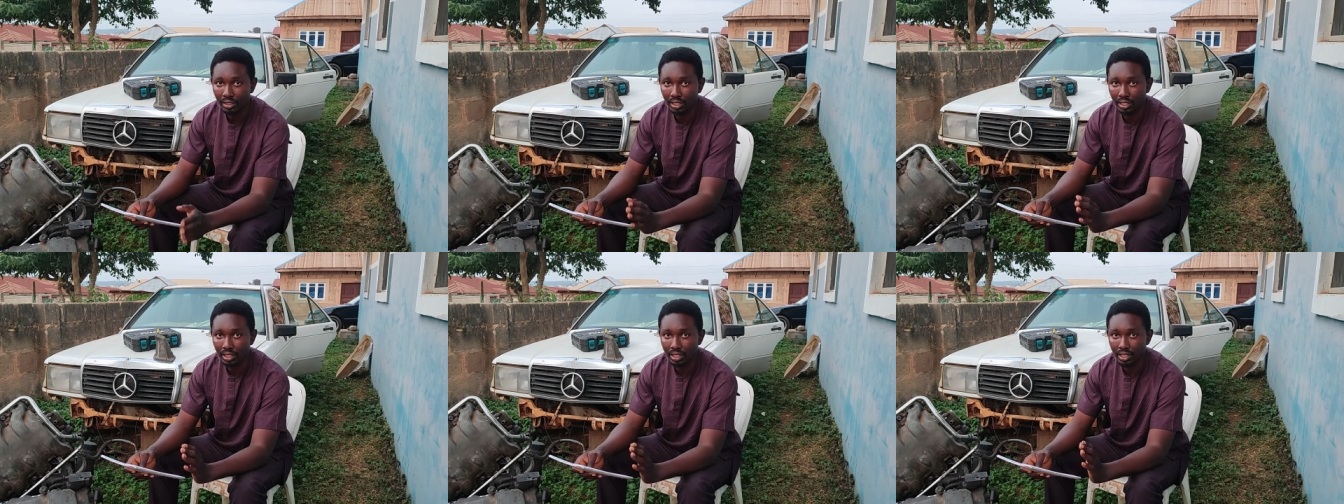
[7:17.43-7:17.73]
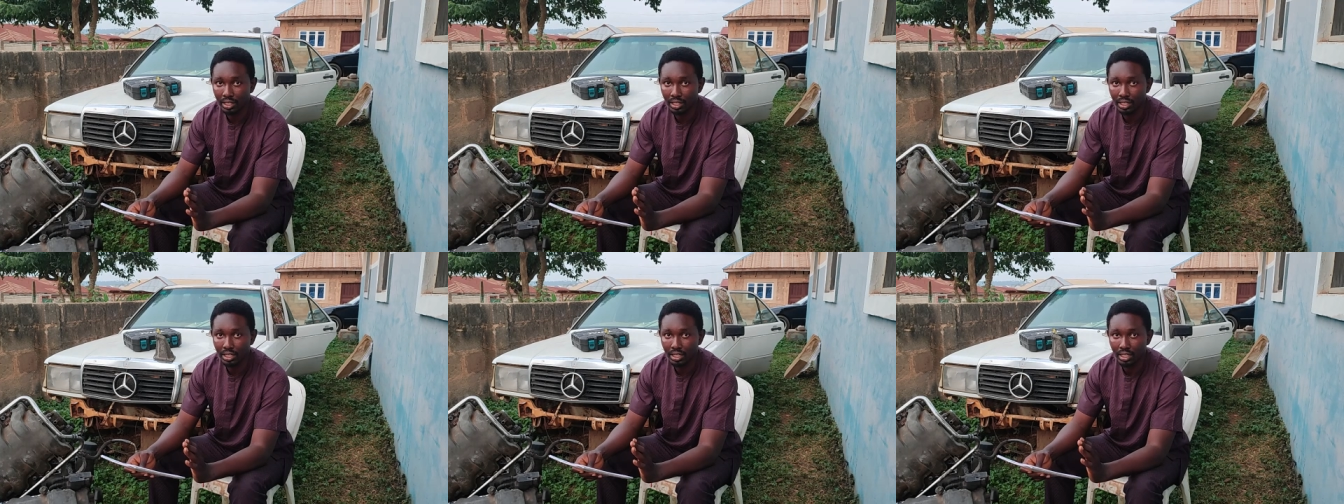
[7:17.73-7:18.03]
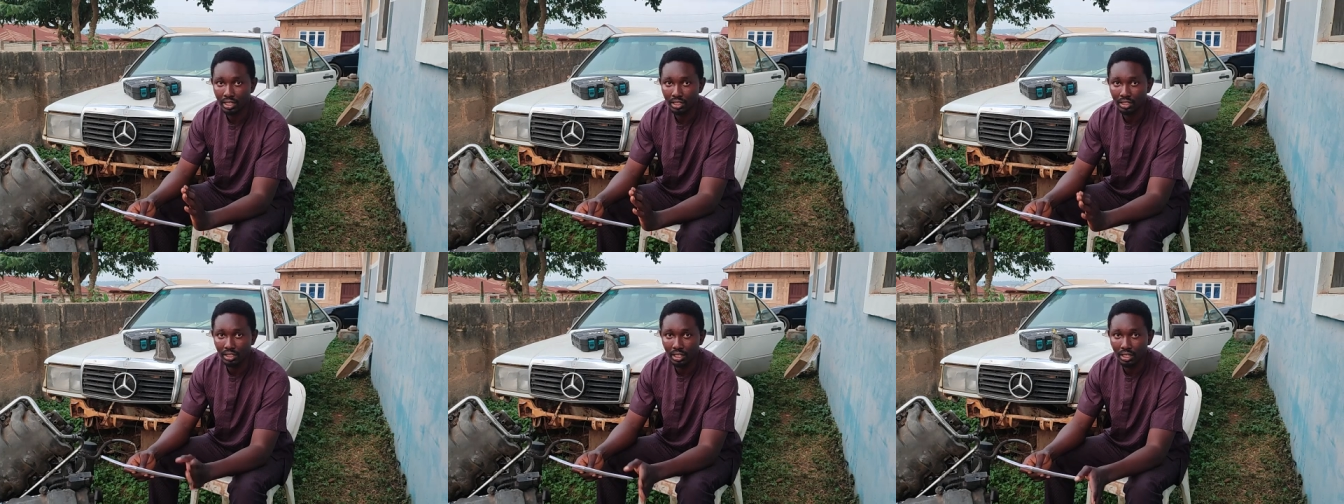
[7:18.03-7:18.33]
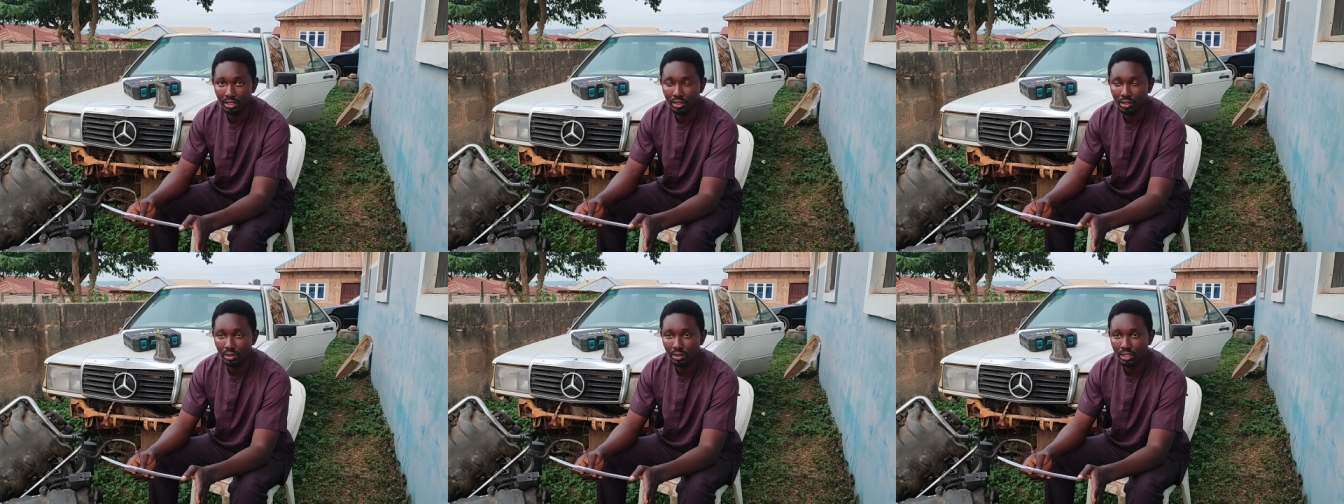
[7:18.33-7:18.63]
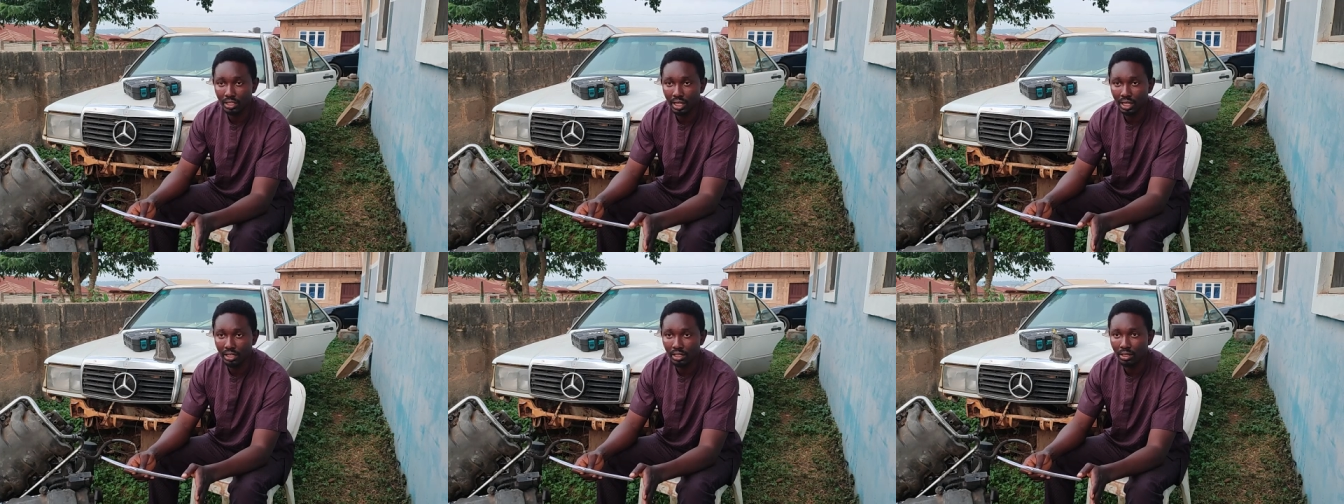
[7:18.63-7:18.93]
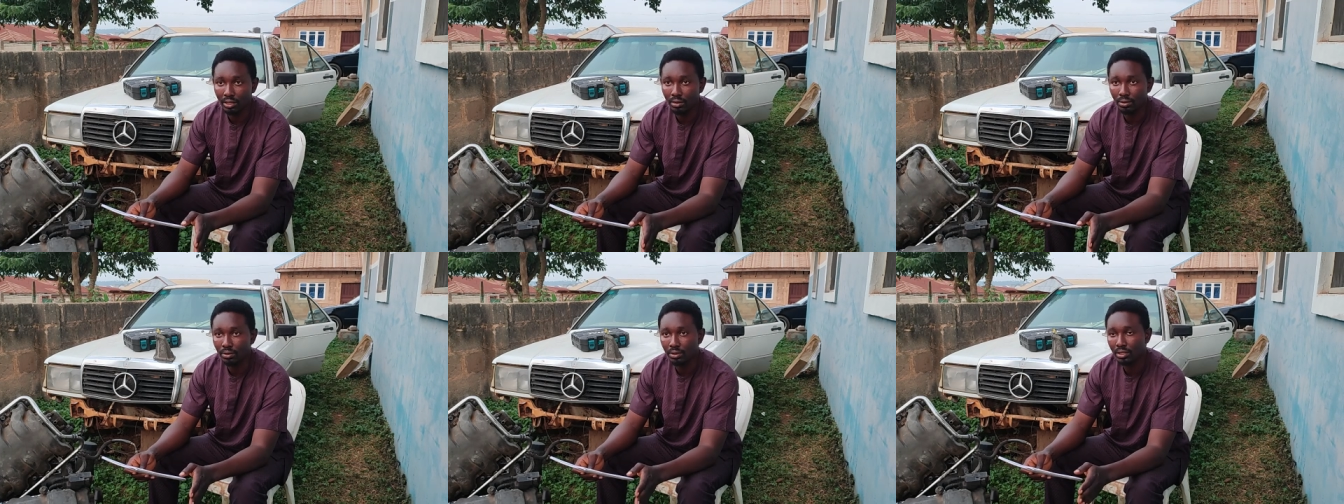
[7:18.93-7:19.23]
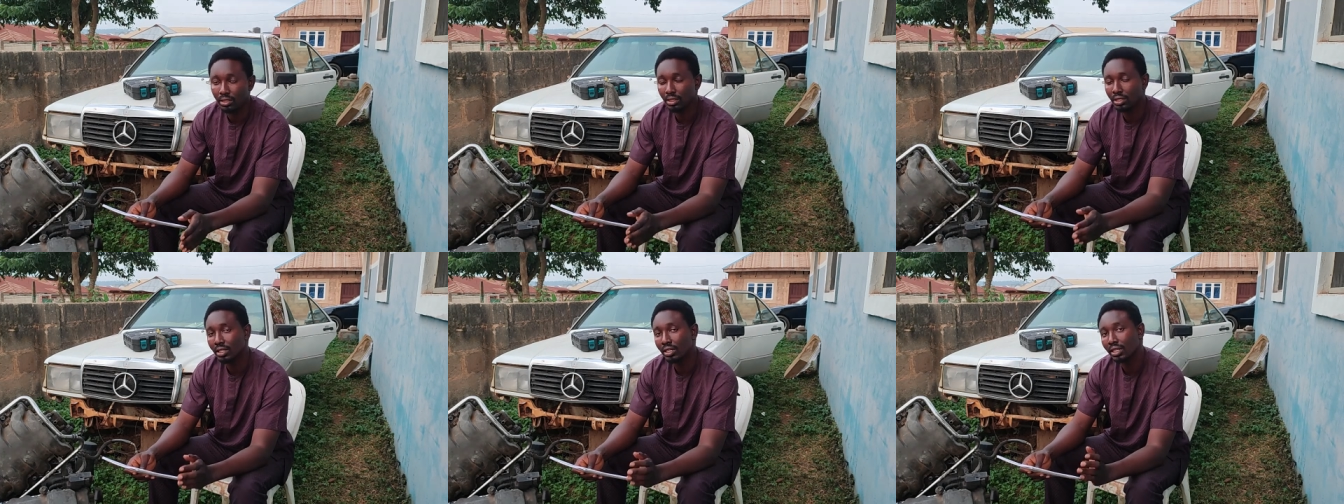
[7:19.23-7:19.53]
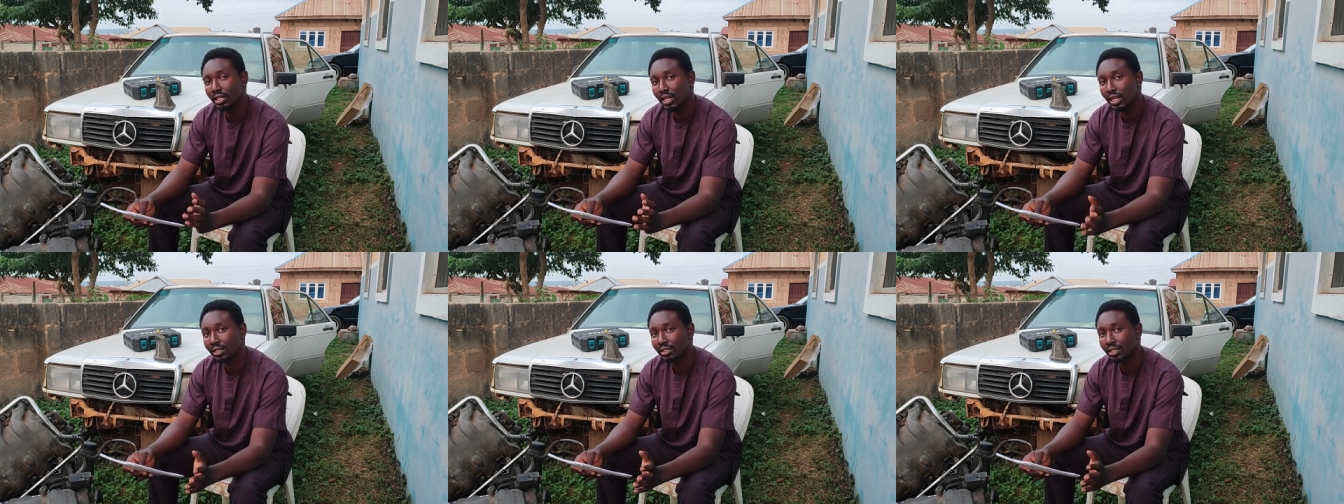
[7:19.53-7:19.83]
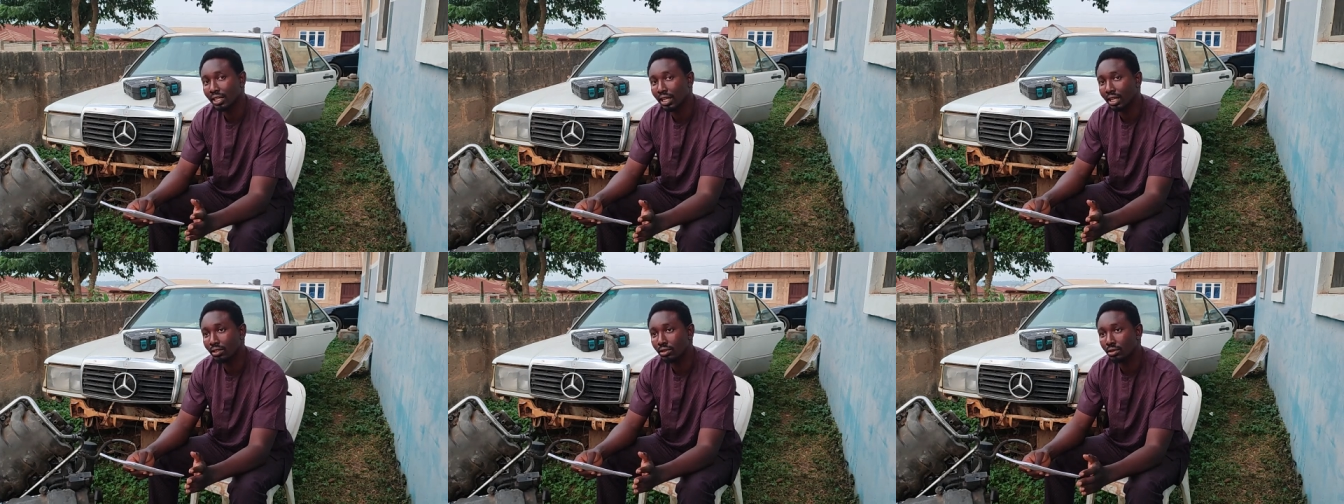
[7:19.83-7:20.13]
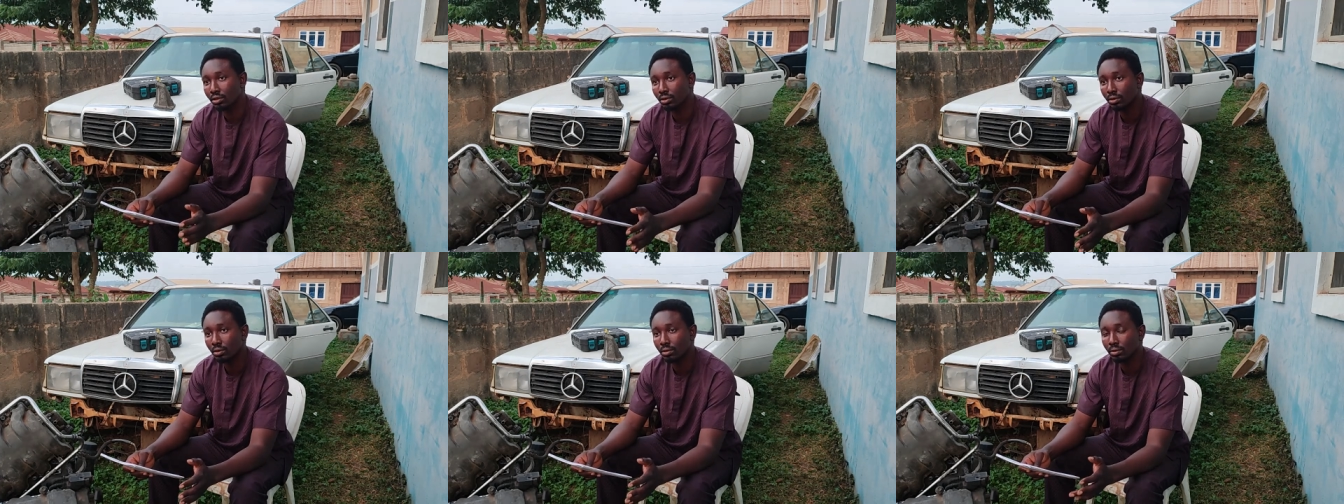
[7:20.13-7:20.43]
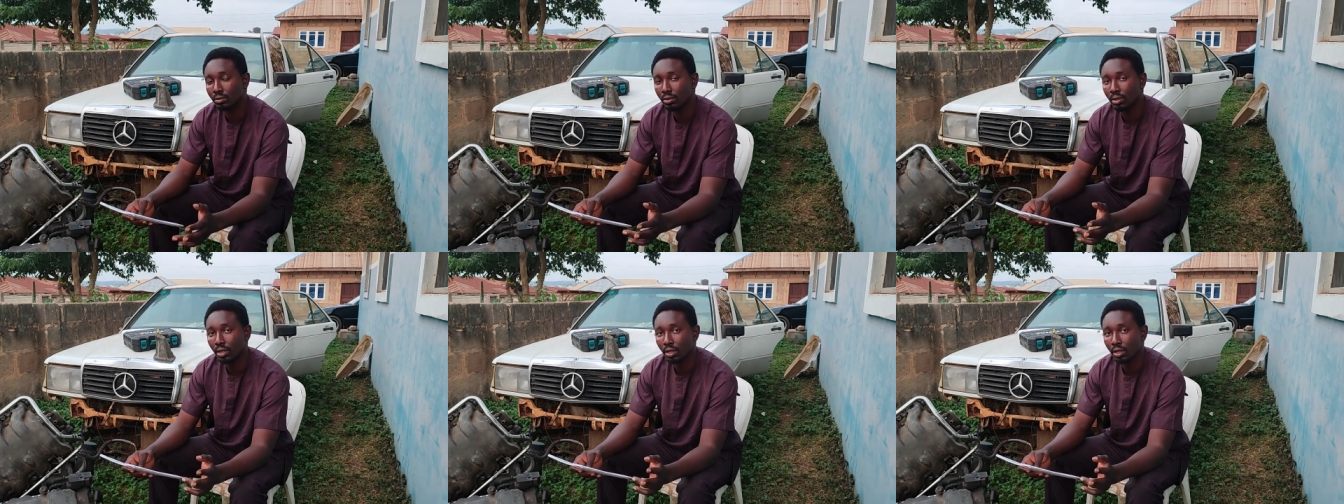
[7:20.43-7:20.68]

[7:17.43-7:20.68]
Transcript: the injector channels can't handle